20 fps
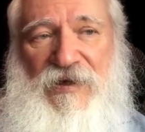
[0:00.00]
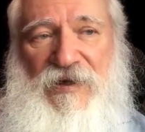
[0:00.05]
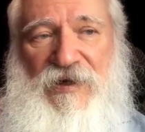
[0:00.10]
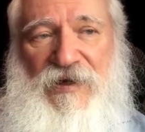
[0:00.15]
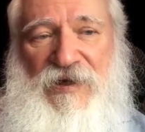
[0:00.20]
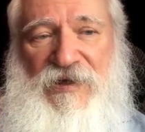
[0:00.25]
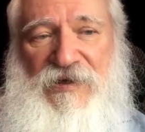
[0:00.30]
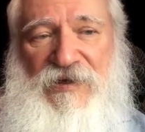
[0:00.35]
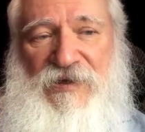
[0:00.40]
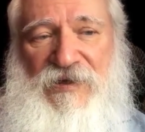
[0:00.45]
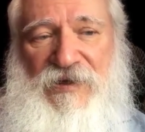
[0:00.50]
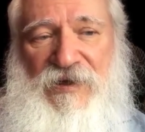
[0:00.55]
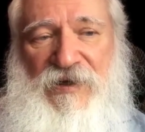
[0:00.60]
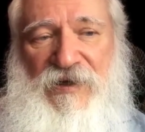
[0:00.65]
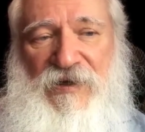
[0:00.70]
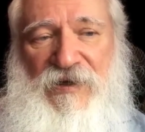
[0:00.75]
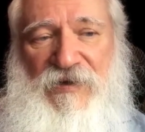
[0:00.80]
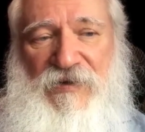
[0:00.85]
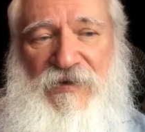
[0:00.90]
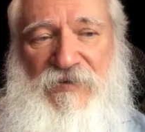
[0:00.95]
It's
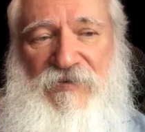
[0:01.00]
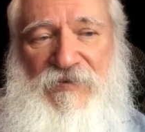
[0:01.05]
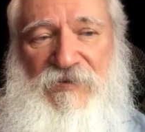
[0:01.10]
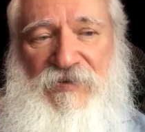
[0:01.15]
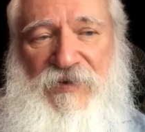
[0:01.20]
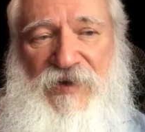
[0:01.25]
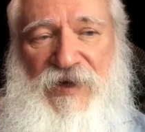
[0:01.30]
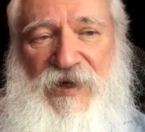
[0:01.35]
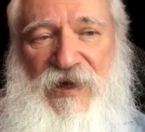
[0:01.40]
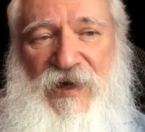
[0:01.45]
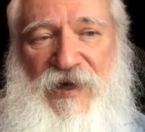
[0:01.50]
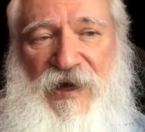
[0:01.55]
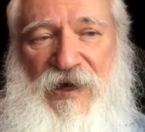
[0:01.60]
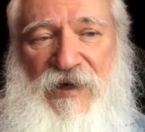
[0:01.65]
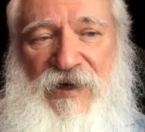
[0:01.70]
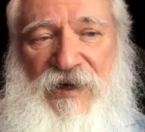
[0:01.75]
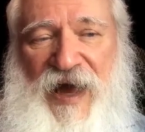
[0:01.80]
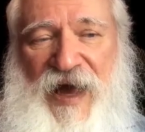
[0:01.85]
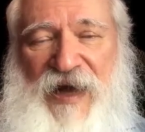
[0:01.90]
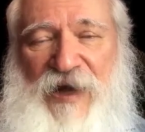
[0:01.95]
a,
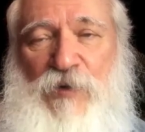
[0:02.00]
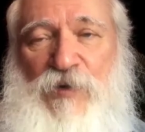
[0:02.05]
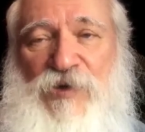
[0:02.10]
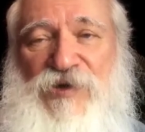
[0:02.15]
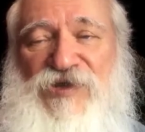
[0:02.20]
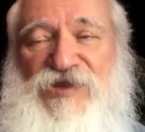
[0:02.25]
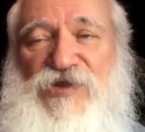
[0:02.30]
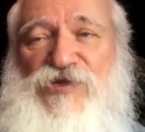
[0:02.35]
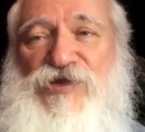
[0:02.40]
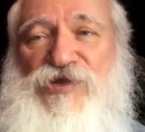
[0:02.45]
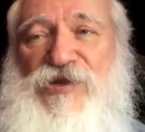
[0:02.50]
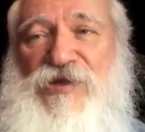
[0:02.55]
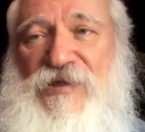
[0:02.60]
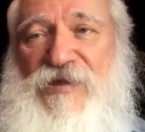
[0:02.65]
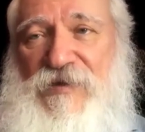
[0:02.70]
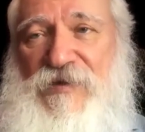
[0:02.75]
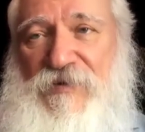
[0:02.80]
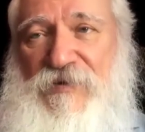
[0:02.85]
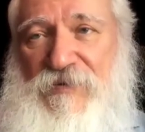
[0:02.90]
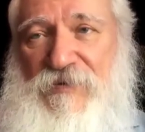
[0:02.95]
an acquisition.